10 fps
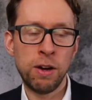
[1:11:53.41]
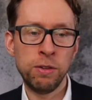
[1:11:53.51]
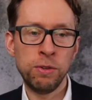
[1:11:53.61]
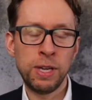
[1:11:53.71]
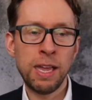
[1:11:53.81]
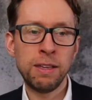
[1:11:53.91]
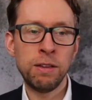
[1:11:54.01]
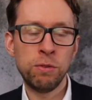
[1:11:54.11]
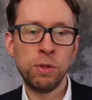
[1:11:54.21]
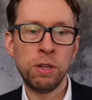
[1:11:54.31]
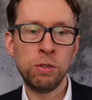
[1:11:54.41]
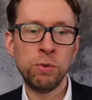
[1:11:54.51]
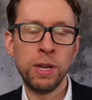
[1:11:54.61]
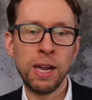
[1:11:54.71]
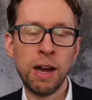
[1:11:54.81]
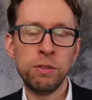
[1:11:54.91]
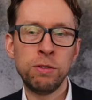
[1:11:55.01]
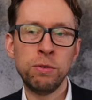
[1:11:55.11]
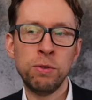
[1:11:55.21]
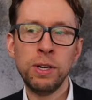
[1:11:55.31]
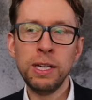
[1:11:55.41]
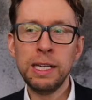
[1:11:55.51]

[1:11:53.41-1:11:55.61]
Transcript: how you get into the doing, how to,